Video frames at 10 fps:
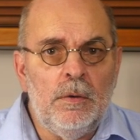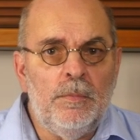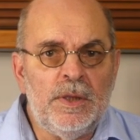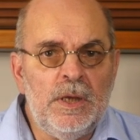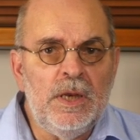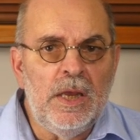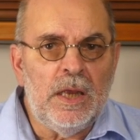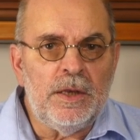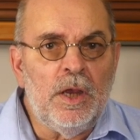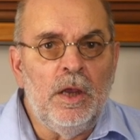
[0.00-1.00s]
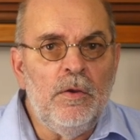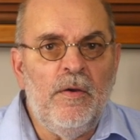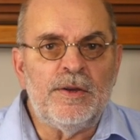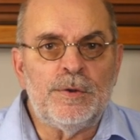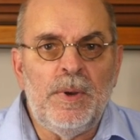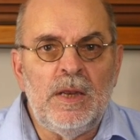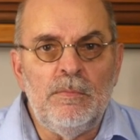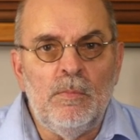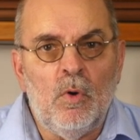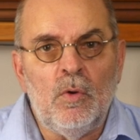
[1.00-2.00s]
but in the end you have
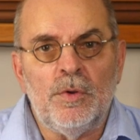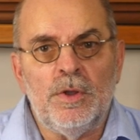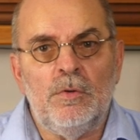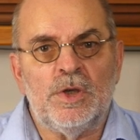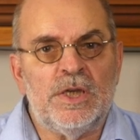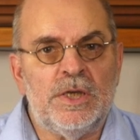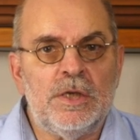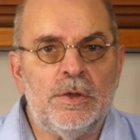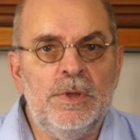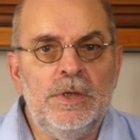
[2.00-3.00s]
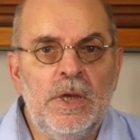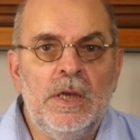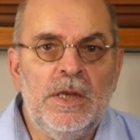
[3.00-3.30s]
spent more on those accessories